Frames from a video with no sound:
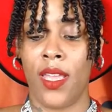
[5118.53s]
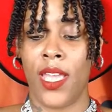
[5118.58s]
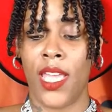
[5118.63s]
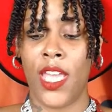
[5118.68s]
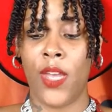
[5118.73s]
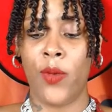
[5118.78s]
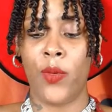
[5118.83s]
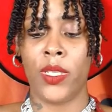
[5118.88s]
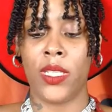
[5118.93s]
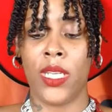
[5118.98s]

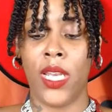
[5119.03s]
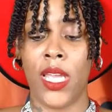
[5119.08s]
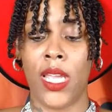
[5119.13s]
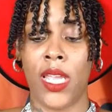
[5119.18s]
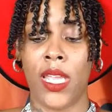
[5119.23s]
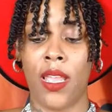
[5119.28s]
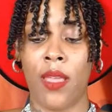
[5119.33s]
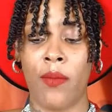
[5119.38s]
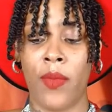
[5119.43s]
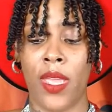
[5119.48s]
He was
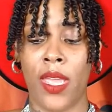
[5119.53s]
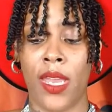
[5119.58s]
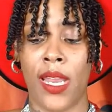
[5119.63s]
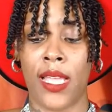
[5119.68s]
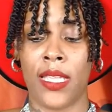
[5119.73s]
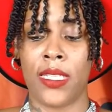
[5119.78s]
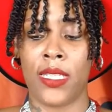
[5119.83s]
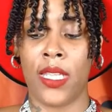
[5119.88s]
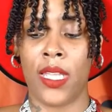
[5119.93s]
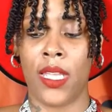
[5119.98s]
looking at me, and
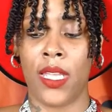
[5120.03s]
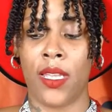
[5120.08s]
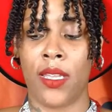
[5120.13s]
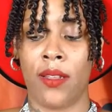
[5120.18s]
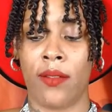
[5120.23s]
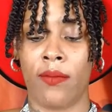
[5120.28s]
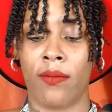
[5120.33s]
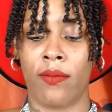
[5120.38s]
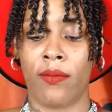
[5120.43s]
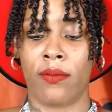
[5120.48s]
I
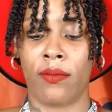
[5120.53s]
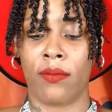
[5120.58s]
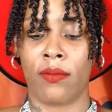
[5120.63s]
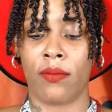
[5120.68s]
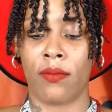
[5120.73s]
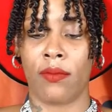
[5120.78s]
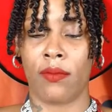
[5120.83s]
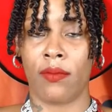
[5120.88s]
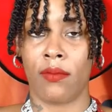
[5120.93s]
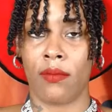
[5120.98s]
said,
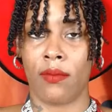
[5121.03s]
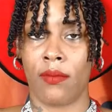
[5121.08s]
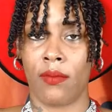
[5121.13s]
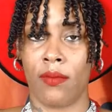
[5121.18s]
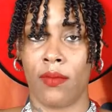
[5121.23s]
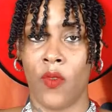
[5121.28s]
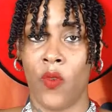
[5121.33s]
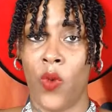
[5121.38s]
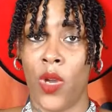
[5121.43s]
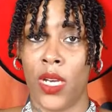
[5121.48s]

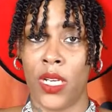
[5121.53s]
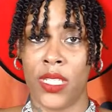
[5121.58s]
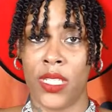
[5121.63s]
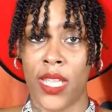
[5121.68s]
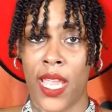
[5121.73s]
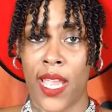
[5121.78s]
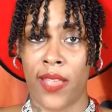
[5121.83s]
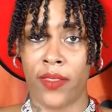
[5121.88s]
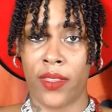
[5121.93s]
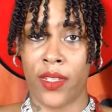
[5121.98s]
"What does
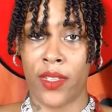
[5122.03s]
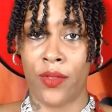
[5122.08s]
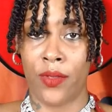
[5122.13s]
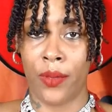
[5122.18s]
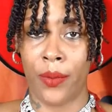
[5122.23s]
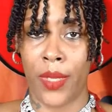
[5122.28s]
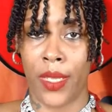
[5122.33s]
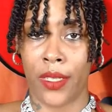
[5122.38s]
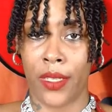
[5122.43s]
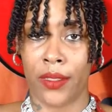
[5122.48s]
that have to do
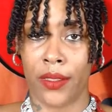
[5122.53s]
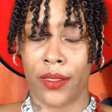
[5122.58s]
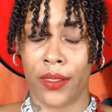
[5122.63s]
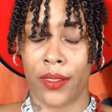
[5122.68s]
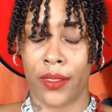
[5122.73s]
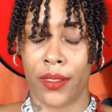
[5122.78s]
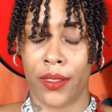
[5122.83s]
with me?"